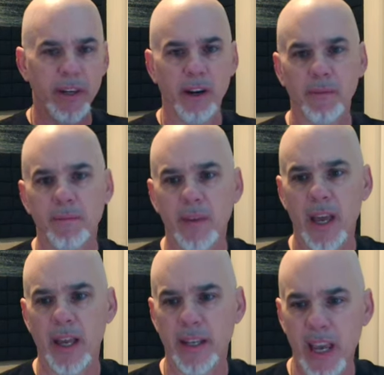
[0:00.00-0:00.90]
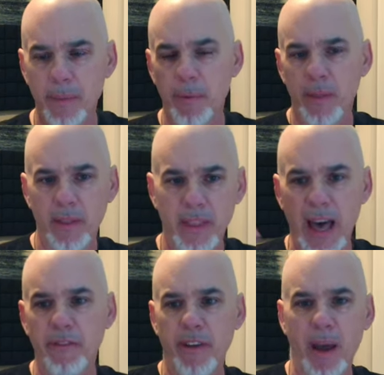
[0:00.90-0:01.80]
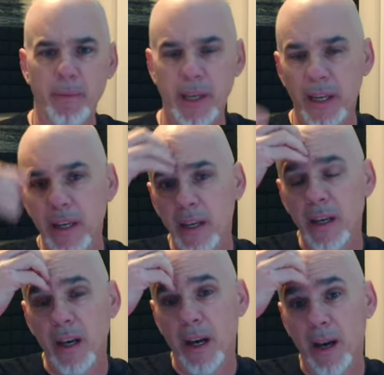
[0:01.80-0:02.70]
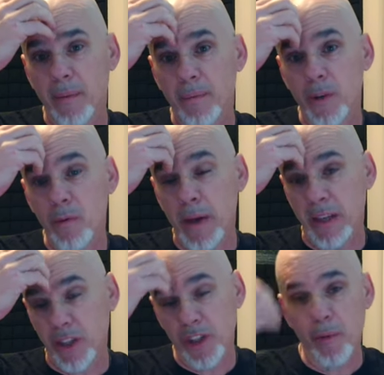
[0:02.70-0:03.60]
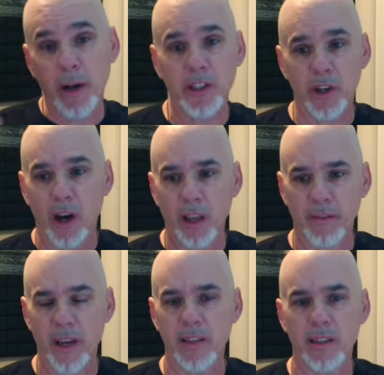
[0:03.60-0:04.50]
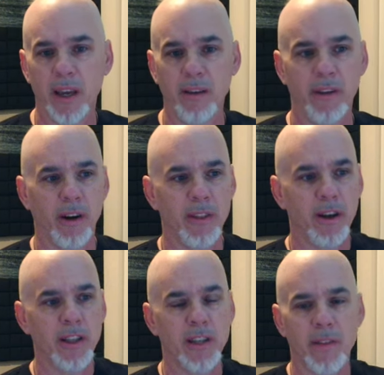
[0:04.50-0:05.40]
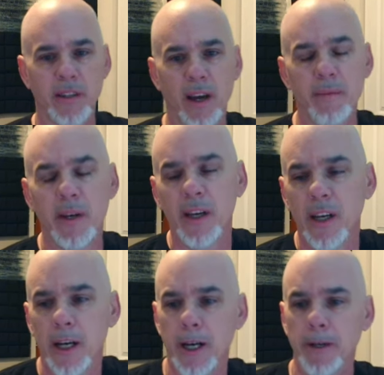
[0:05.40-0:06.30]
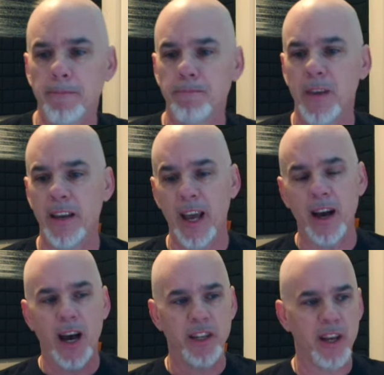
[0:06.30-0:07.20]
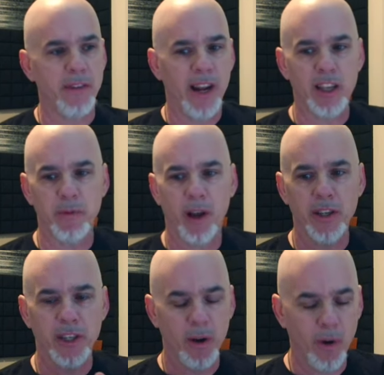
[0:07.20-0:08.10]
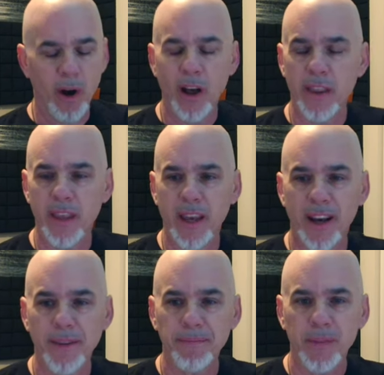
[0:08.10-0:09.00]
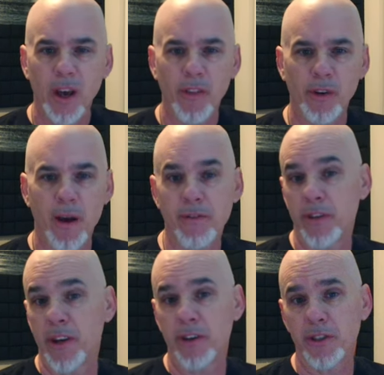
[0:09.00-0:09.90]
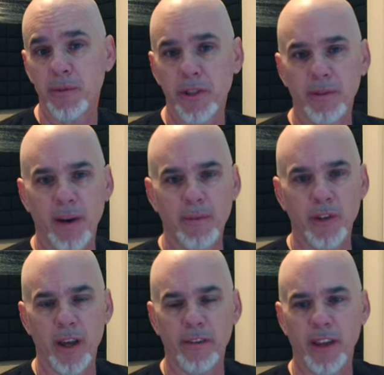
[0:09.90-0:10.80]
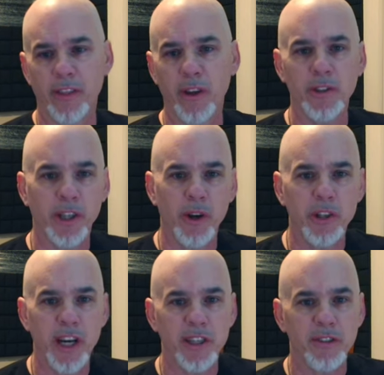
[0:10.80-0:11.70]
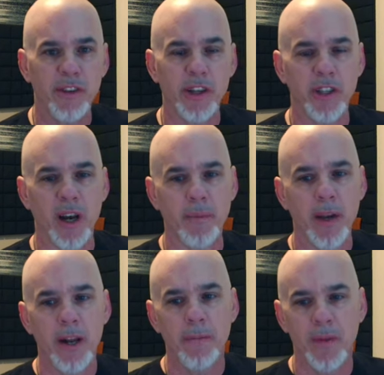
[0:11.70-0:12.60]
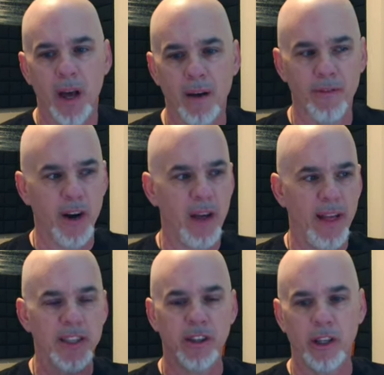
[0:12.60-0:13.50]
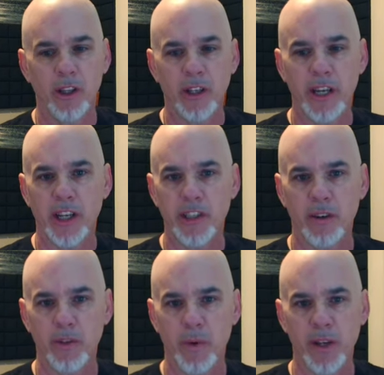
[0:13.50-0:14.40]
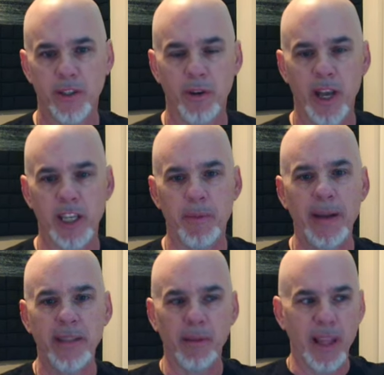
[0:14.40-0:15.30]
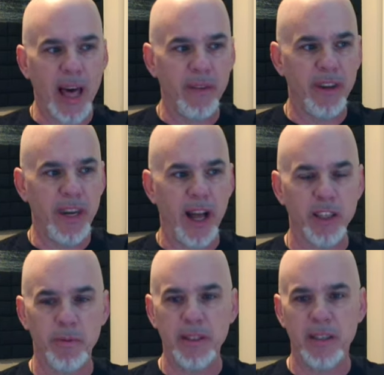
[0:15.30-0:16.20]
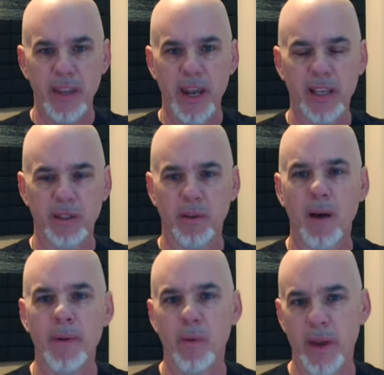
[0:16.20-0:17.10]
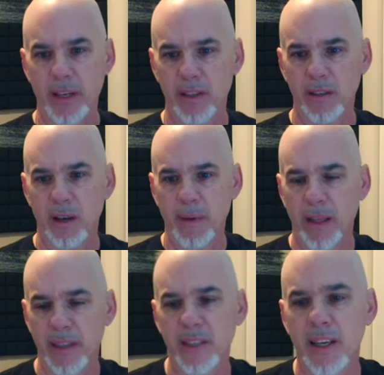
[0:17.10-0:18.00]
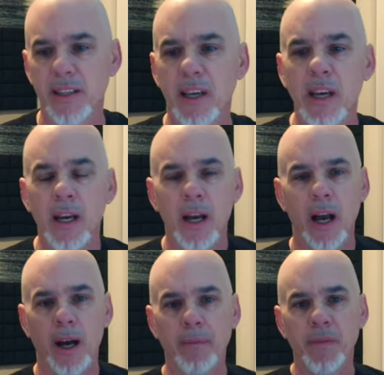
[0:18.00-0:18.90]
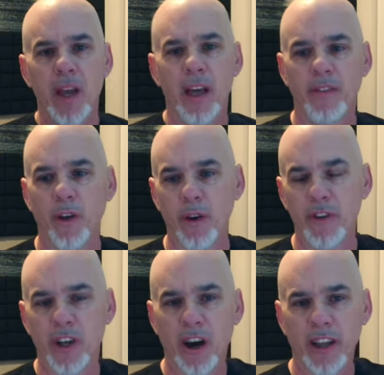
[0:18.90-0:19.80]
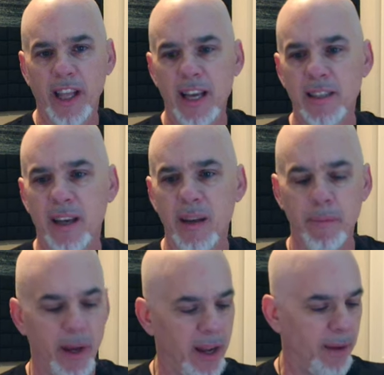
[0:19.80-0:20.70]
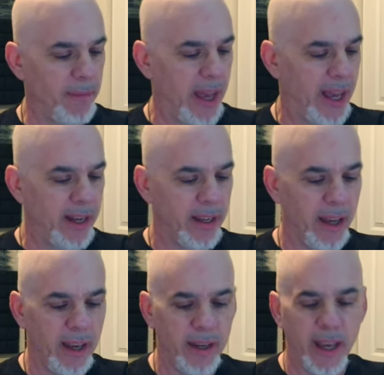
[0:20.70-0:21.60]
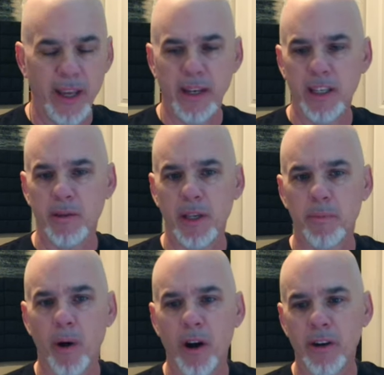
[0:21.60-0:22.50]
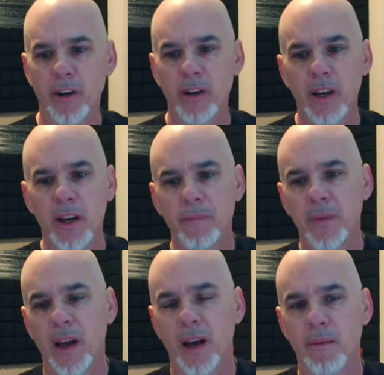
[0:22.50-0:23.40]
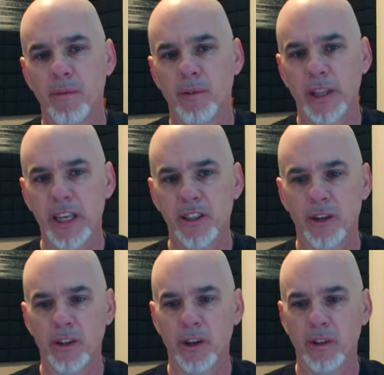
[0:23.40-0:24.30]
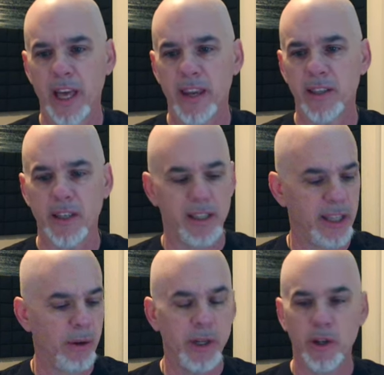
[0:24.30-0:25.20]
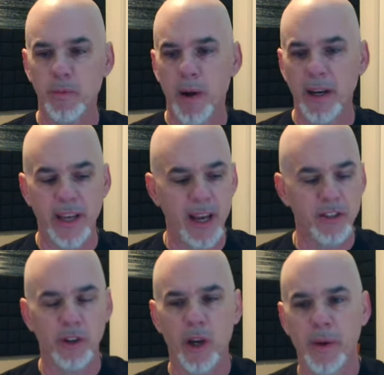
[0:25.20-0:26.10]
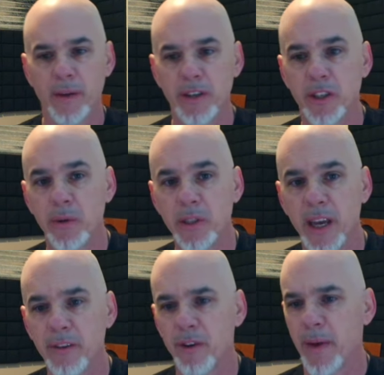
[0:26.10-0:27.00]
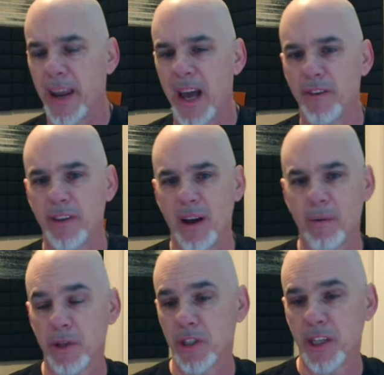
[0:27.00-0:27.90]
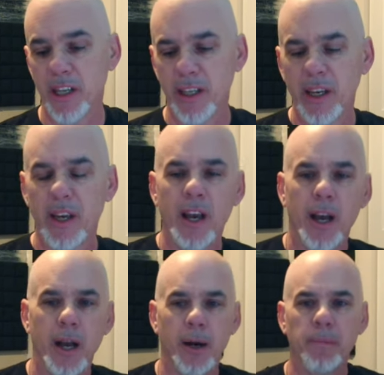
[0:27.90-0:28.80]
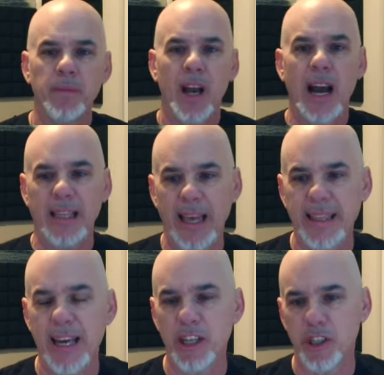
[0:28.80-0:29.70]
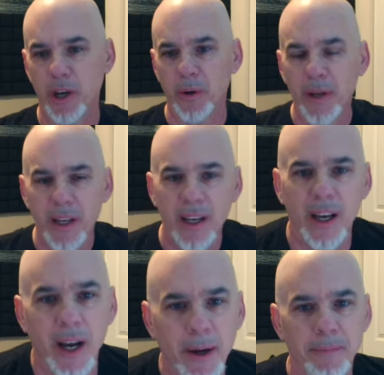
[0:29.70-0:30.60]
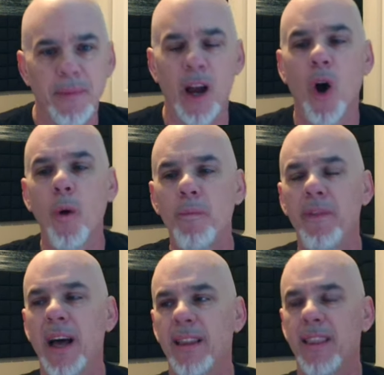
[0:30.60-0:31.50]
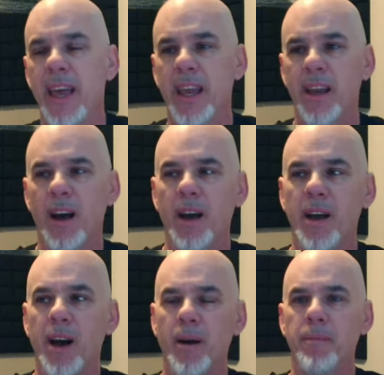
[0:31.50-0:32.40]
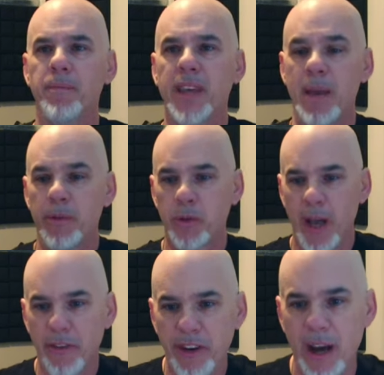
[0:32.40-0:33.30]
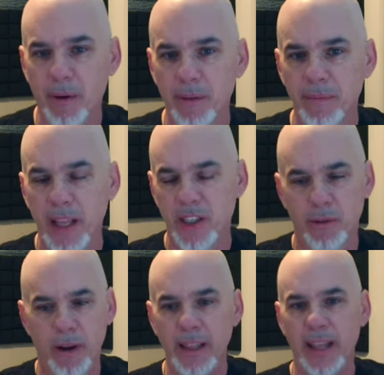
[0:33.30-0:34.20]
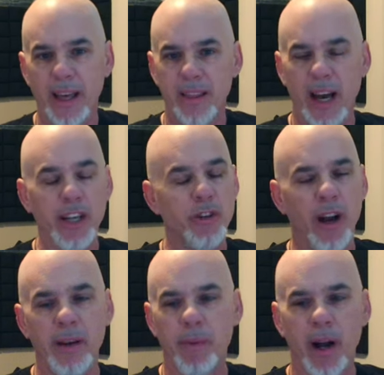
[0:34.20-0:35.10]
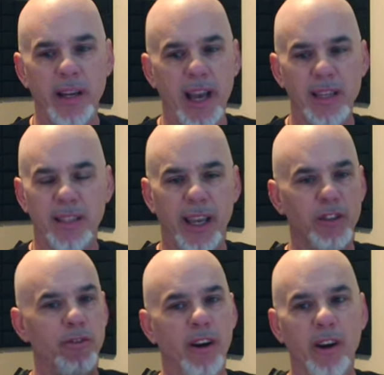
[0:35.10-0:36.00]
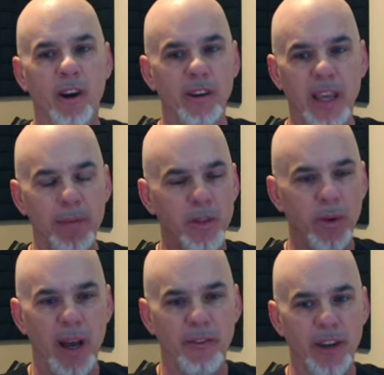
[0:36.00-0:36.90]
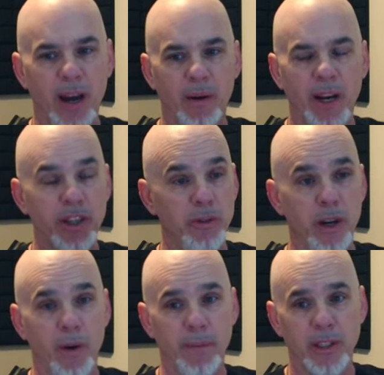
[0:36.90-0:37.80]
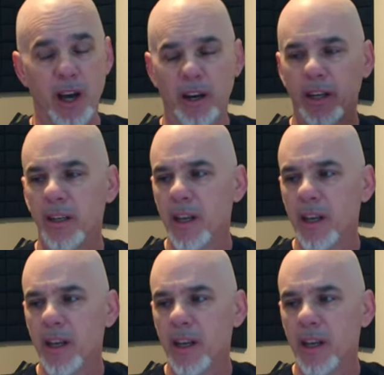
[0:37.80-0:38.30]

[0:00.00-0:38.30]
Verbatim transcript: year and keep that family um, who meant so much to all of us, kind of in our thoughts all the time. Um, and yeah, I should have an announcement also on the uh, on the craps for the cure too. I'm trying to get those negotiations finished up um, for how that's going to look next year as well. So expect a lot of announcements in the next coming weeks about these things. Um, don't know if you caught it last night, but um, Ed and and his his partner. Um, released their, their latest Casino Tears podcast. They're going every Tuesday for about a half an hour, which is good. Um, I like that show. Um, I hope that they um, keep it to a half an hour. It's the right length. I tried podcasting. It's very hard to keep it to a half an hour. As you know, I'm a talker.